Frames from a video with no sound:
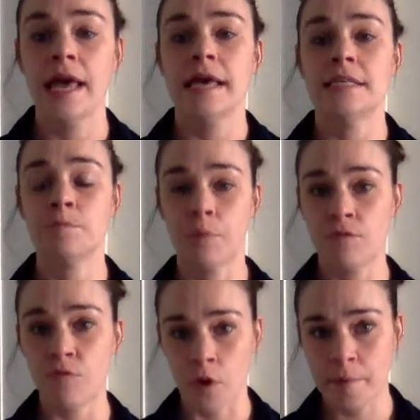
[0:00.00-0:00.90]
is
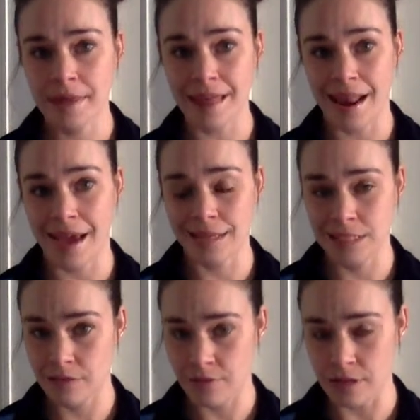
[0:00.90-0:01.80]
performing that
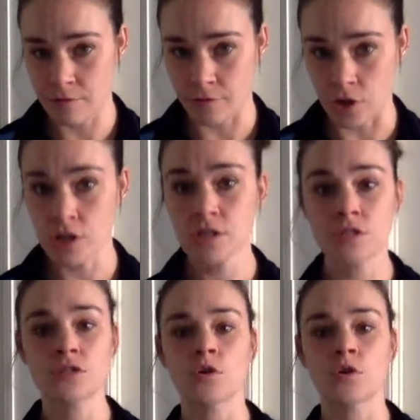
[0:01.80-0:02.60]
activity first.